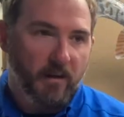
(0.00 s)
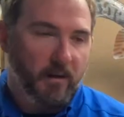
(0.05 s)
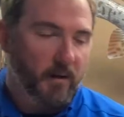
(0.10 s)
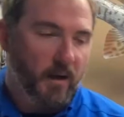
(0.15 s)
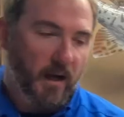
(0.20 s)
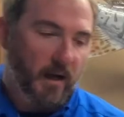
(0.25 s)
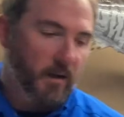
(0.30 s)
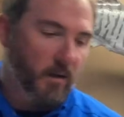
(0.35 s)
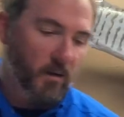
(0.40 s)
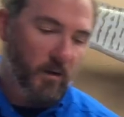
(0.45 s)

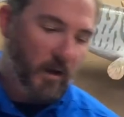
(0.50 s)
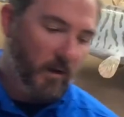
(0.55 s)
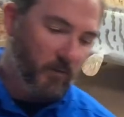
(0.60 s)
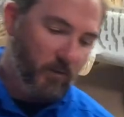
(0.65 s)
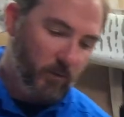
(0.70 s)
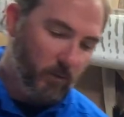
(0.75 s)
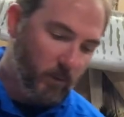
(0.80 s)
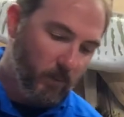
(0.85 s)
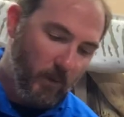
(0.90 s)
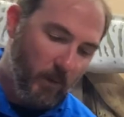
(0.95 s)
don't
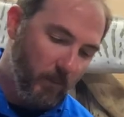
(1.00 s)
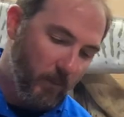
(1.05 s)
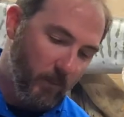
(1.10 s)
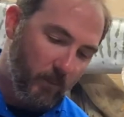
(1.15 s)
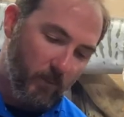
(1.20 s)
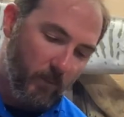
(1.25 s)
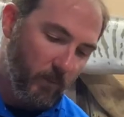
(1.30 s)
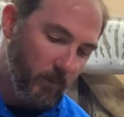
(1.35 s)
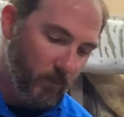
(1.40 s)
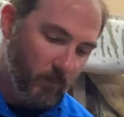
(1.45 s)
ever
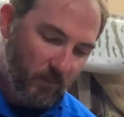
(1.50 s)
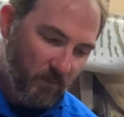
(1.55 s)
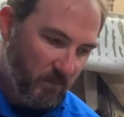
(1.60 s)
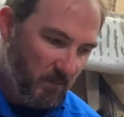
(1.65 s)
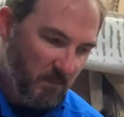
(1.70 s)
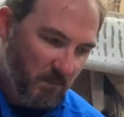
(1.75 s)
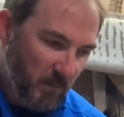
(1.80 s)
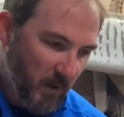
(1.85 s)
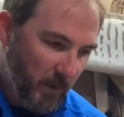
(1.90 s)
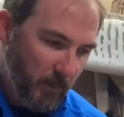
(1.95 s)
remember
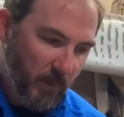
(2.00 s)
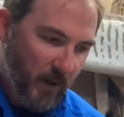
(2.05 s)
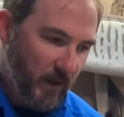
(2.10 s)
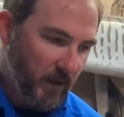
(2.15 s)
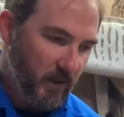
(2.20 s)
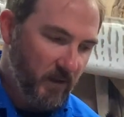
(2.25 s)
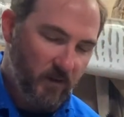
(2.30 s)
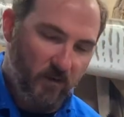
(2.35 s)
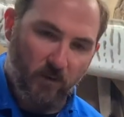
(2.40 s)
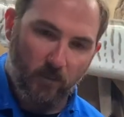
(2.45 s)
my
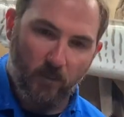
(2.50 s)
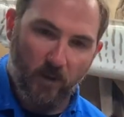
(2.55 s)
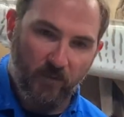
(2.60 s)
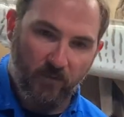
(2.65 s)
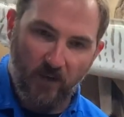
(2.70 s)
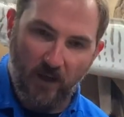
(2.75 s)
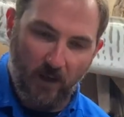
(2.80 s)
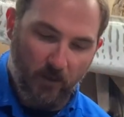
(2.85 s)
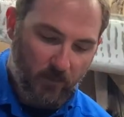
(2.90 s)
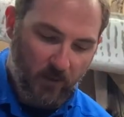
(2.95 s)
buddies or my
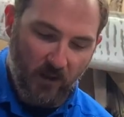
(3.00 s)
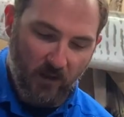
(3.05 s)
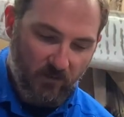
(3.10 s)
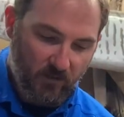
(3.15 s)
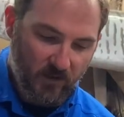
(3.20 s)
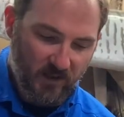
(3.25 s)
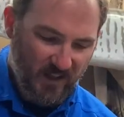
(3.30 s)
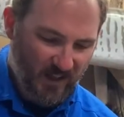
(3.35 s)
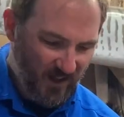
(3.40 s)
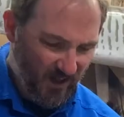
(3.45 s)
family ever
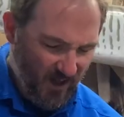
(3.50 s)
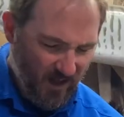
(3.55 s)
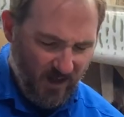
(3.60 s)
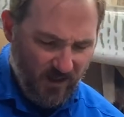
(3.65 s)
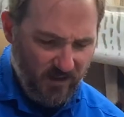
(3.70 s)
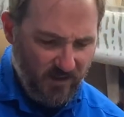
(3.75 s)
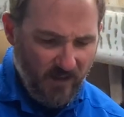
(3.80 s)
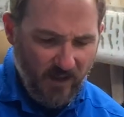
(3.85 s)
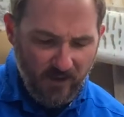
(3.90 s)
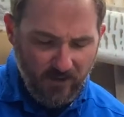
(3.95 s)
saying,
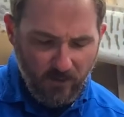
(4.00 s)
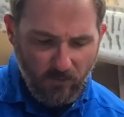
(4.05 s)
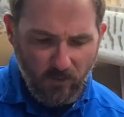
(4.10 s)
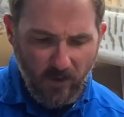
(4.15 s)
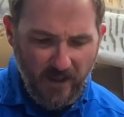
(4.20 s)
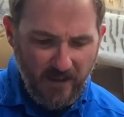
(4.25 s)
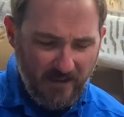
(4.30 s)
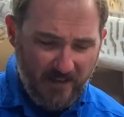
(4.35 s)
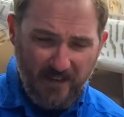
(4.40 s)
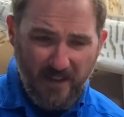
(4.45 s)
it's not the
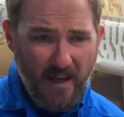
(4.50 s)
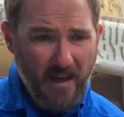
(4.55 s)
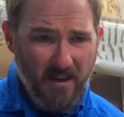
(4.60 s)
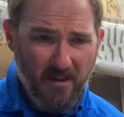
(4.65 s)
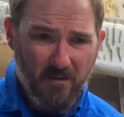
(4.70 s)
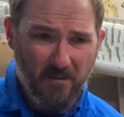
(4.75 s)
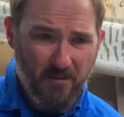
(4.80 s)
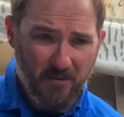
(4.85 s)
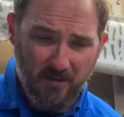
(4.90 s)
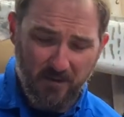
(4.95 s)
right scale,
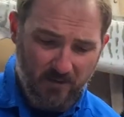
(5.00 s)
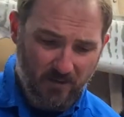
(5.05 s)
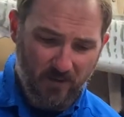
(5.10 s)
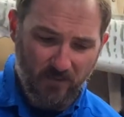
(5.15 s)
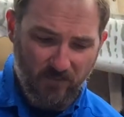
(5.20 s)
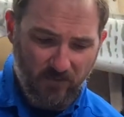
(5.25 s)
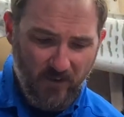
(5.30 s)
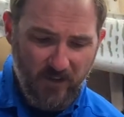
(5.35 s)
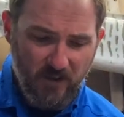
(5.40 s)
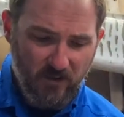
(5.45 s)
or the
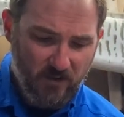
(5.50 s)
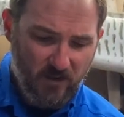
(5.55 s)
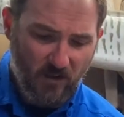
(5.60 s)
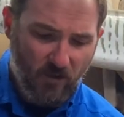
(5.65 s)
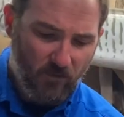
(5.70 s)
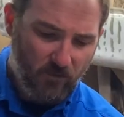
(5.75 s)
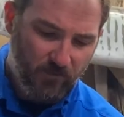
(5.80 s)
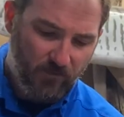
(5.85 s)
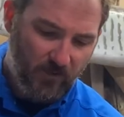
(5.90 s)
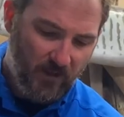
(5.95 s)
figures
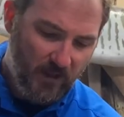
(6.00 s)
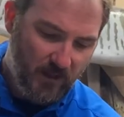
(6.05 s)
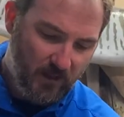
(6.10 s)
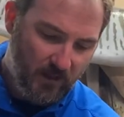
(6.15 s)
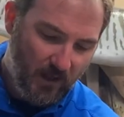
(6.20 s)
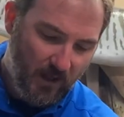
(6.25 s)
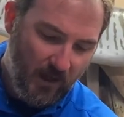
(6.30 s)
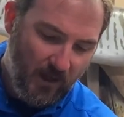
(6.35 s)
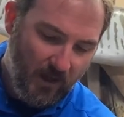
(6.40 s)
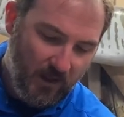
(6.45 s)
don't fit.